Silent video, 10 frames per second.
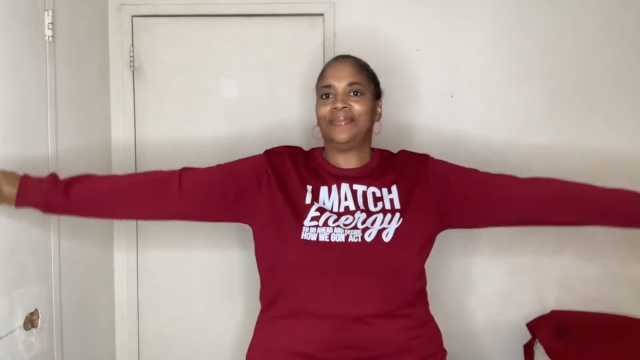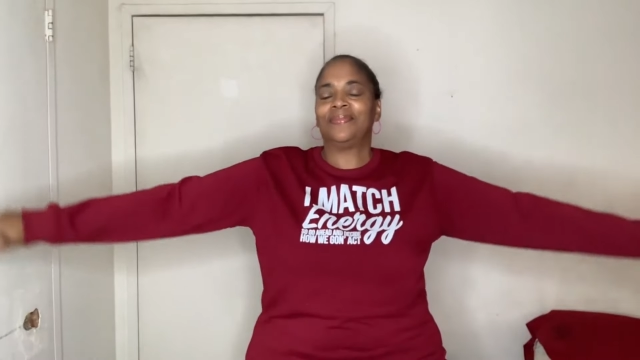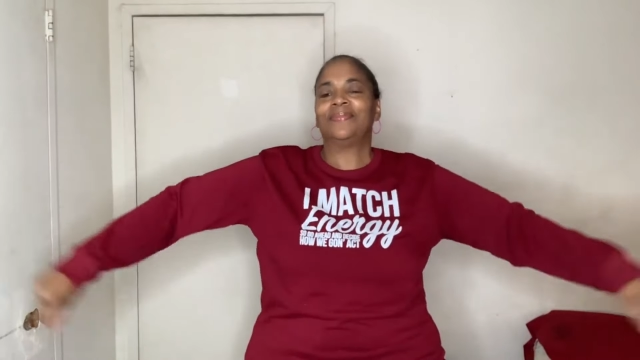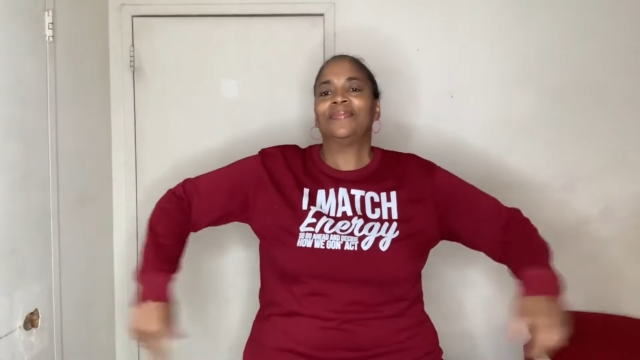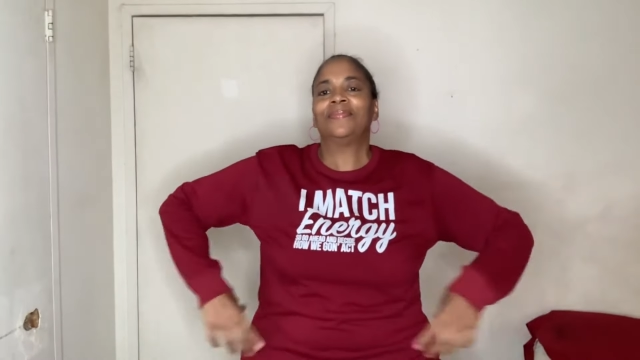
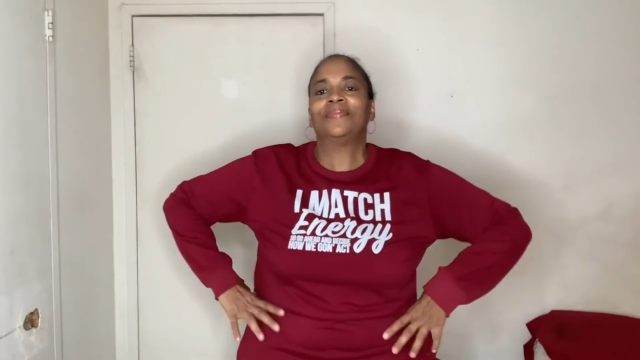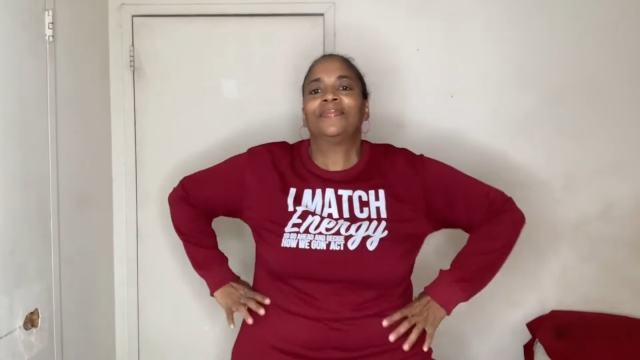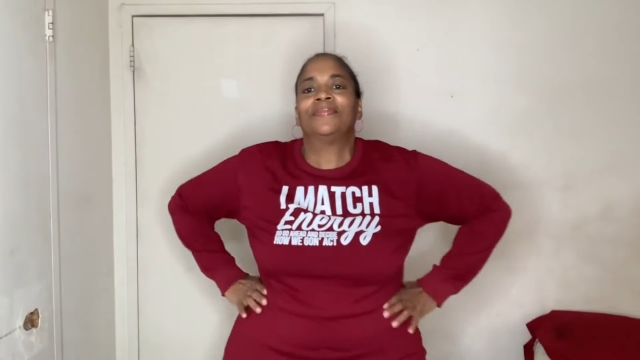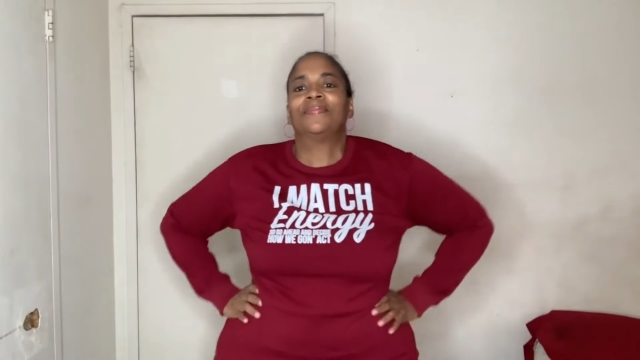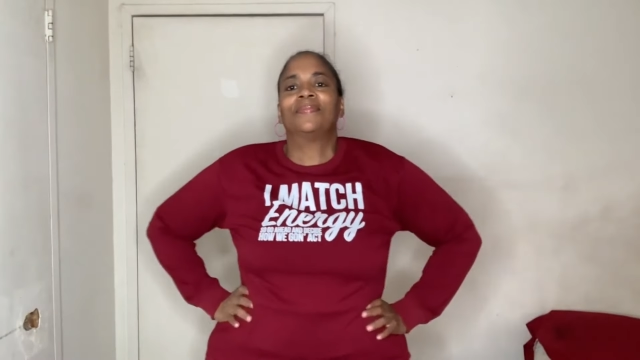
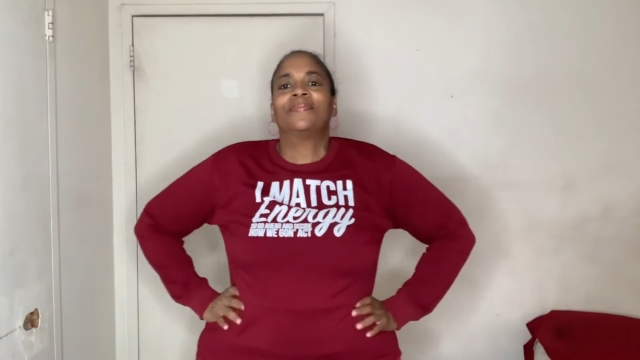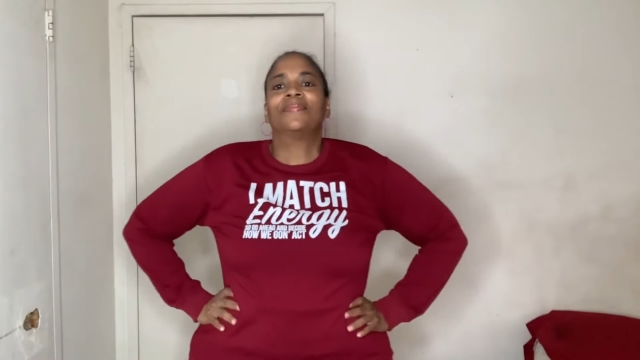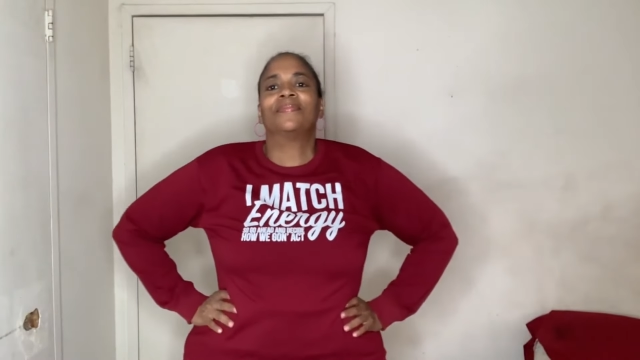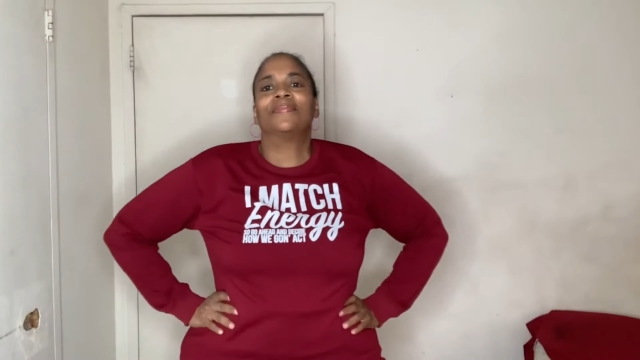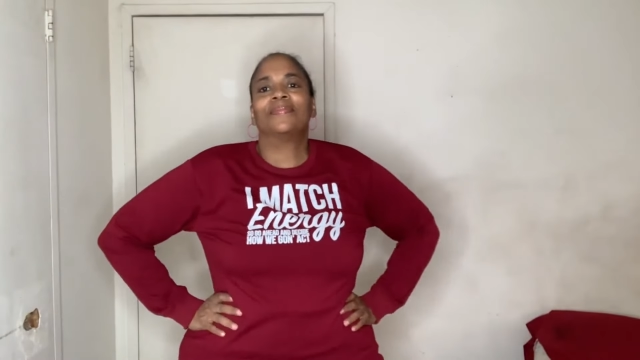
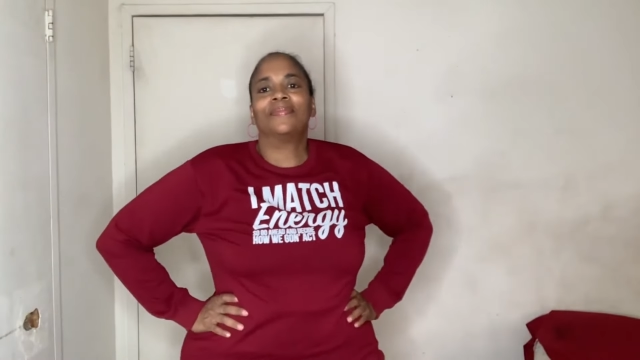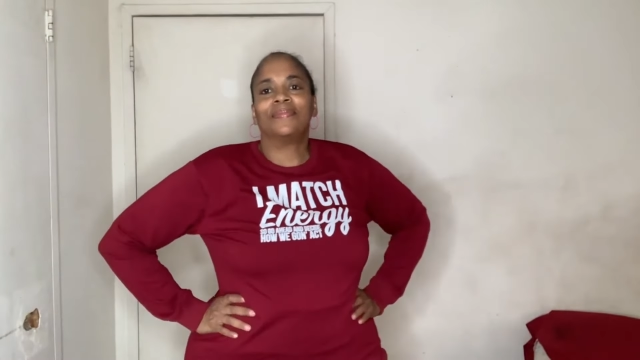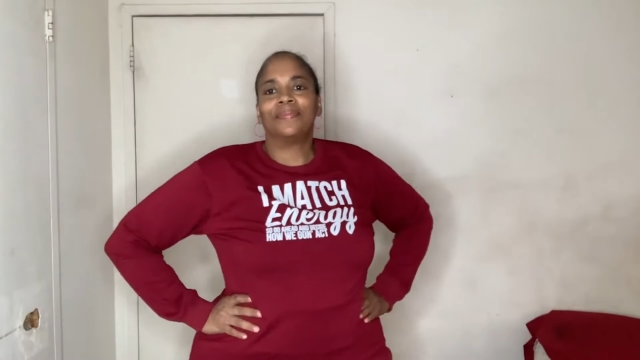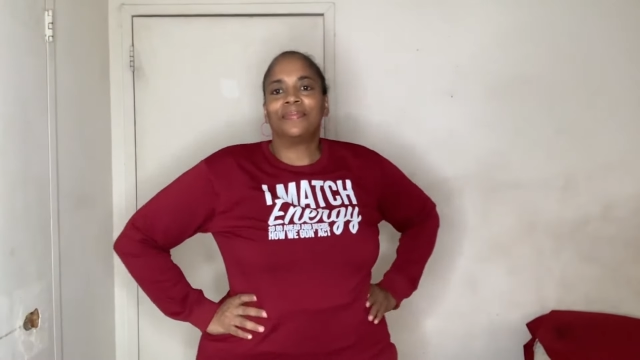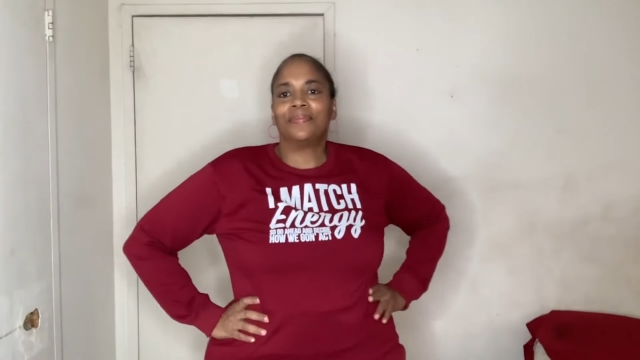
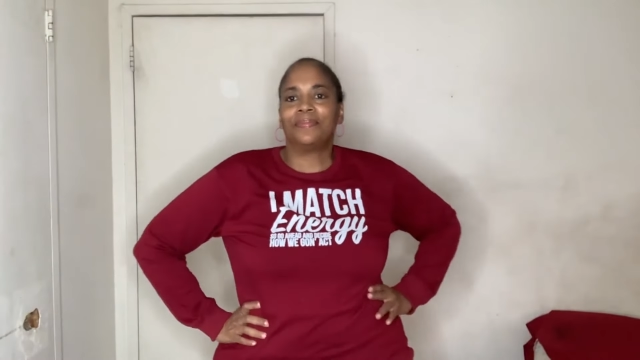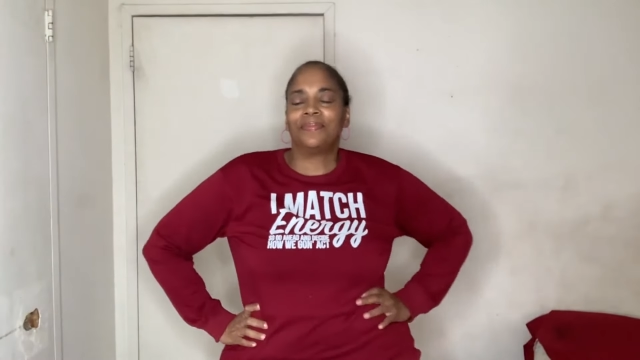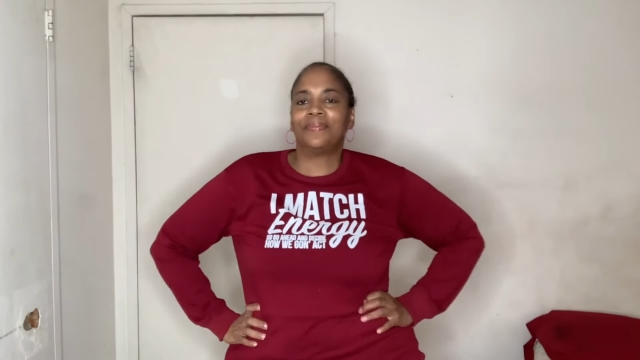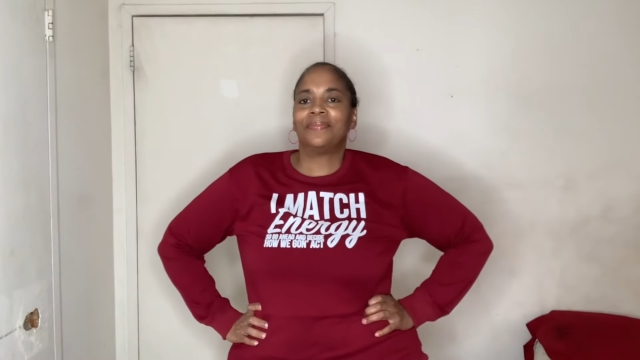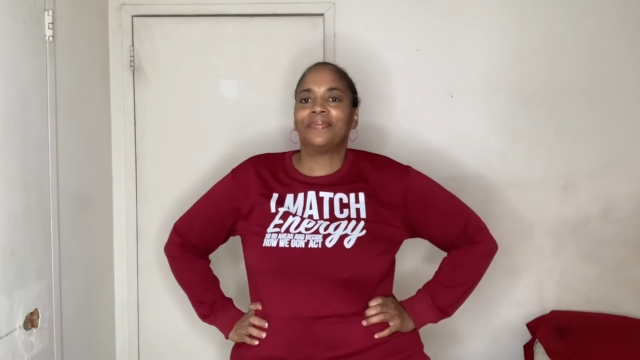
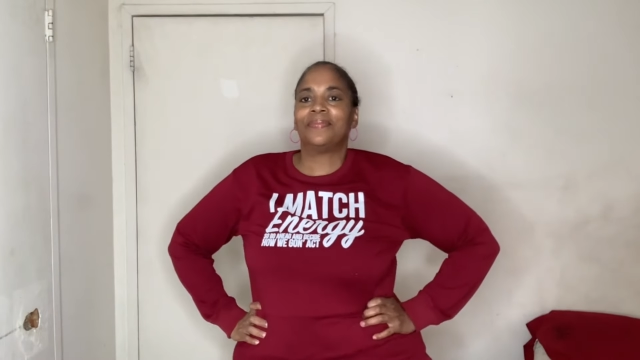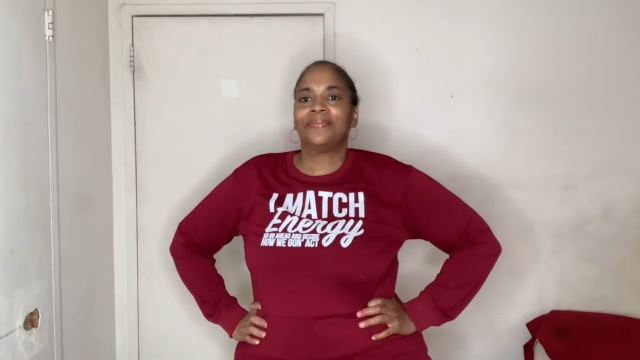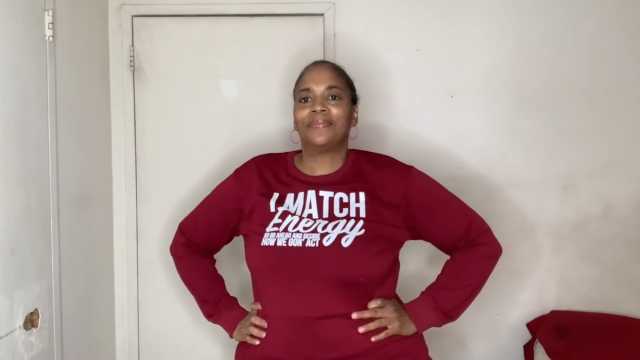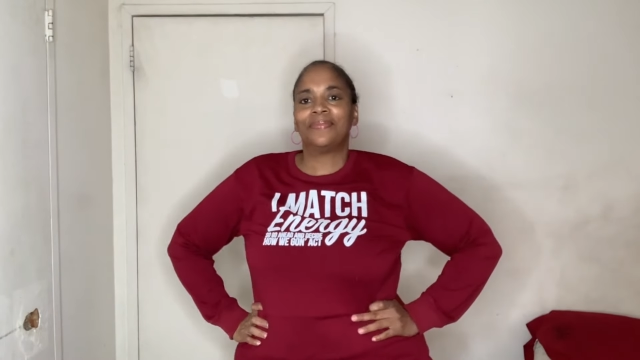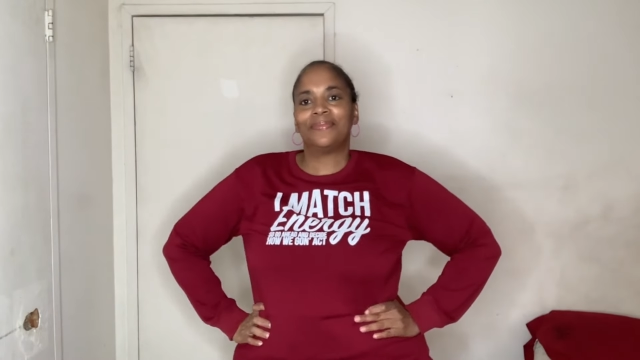(silence)